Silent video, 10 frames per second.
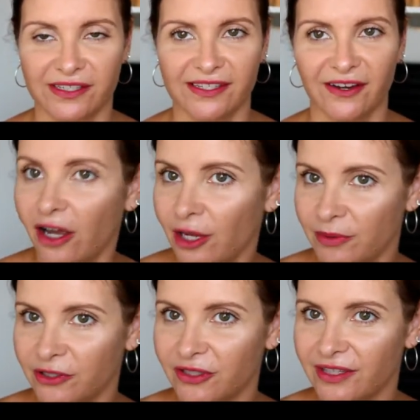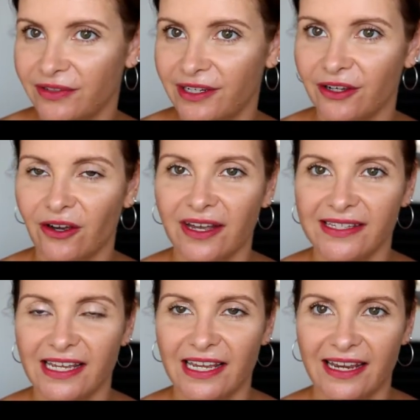So I hope you enjoyed the video,
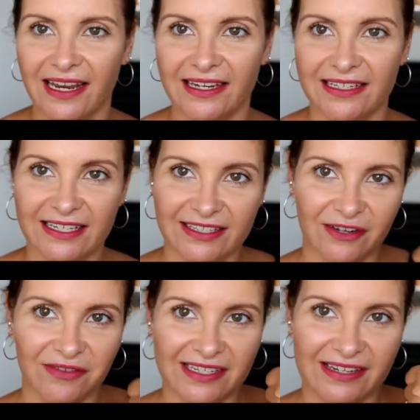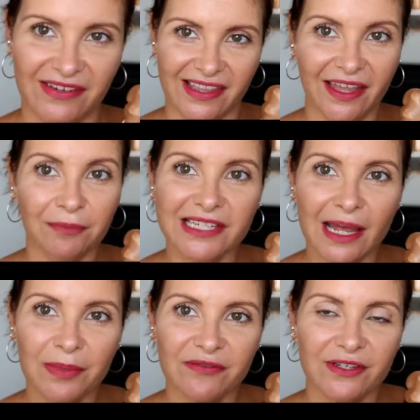guys, and don't forget it a thumbs
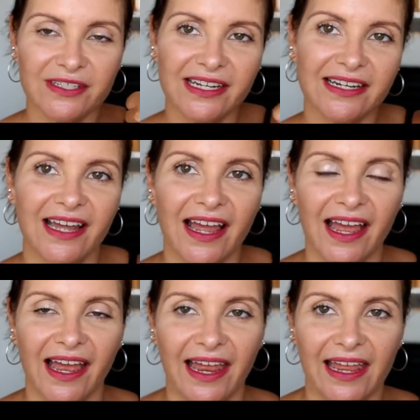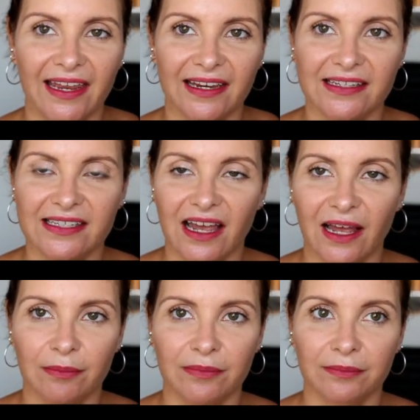up if you did, and
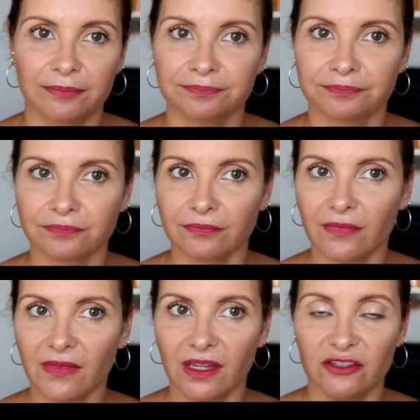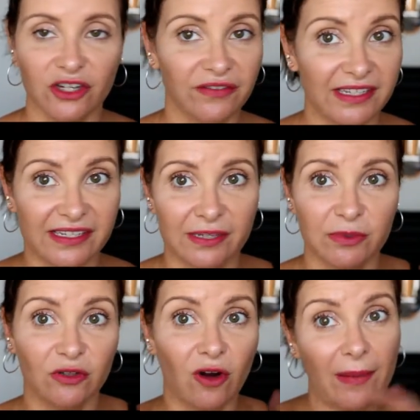don't forget to
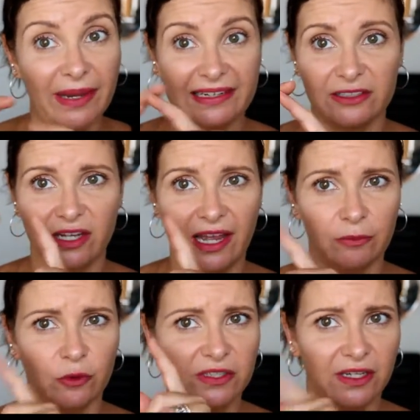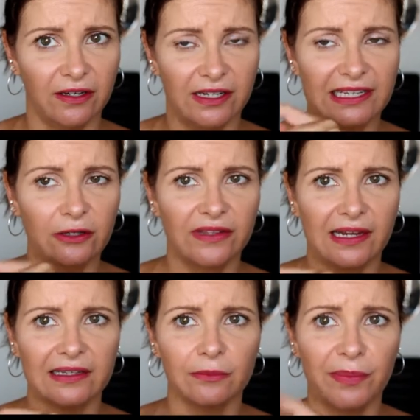subscribe, and also click on
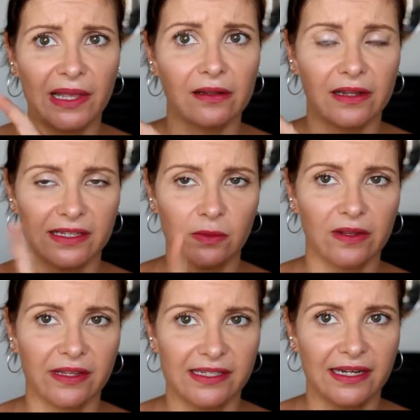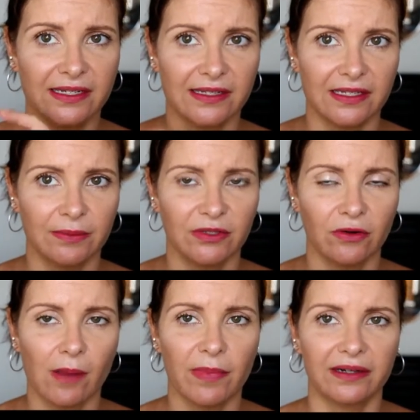that little bell as well that's next to the
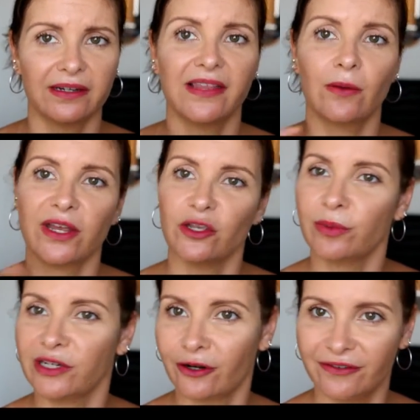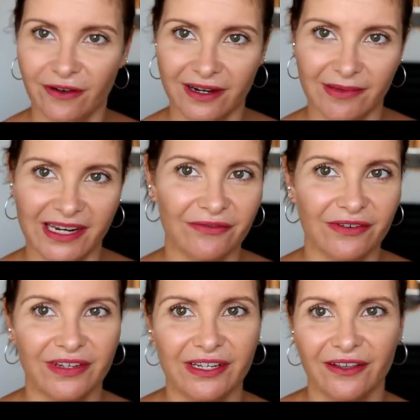subscribe button, and that way you'll be notified about
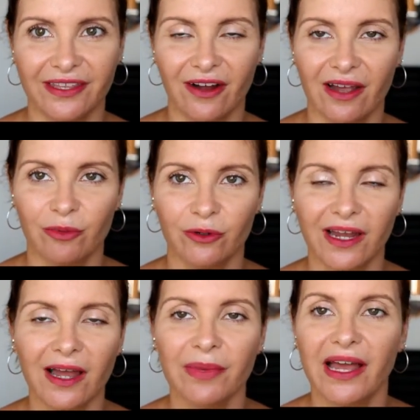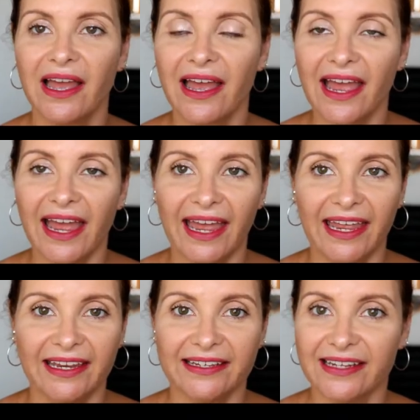every video that I put up.
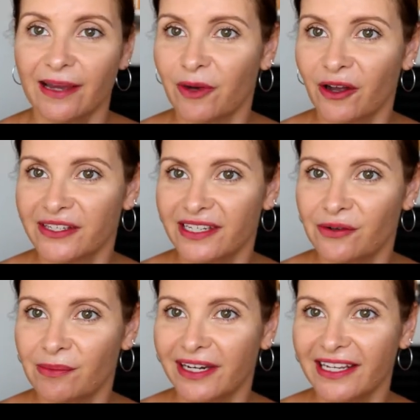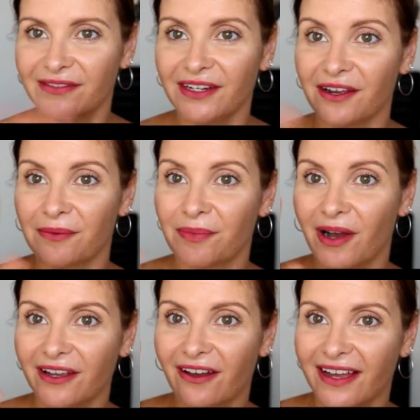And I'll see you in my next video.
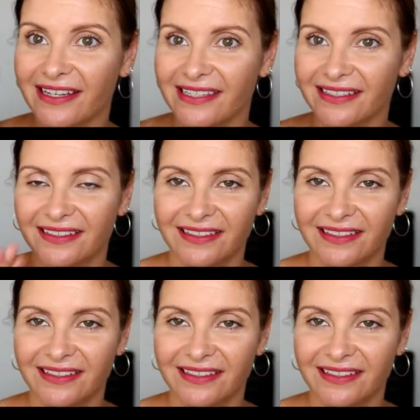Bye, guys.